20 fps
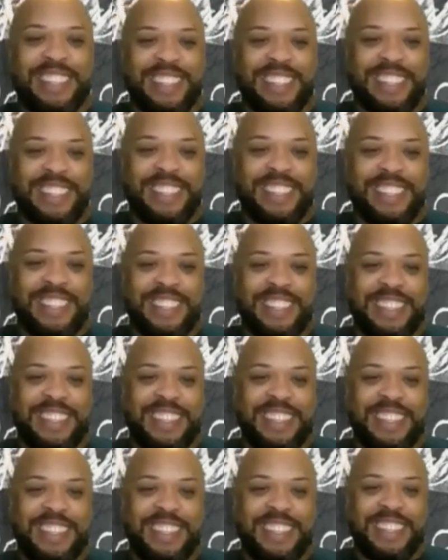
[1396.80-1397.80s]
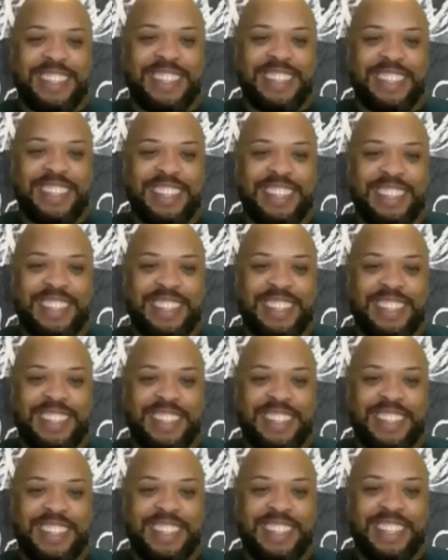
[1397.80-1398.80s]

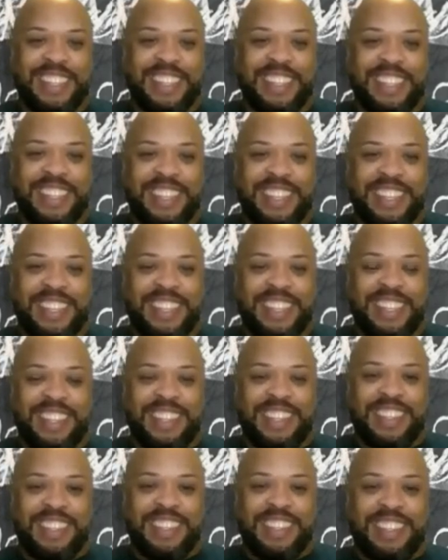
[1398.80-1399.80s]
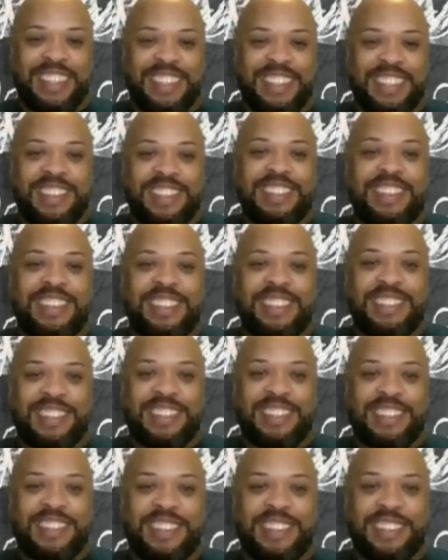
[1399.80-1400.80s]

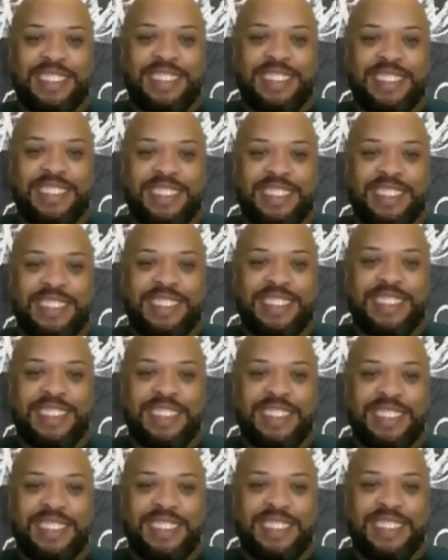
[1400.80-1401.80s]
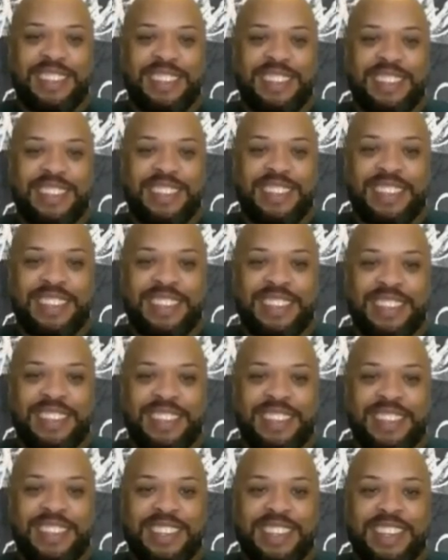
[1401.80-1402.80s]

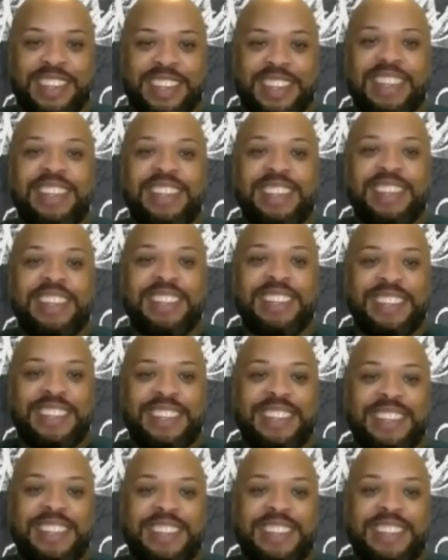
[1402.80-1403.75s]
(silent)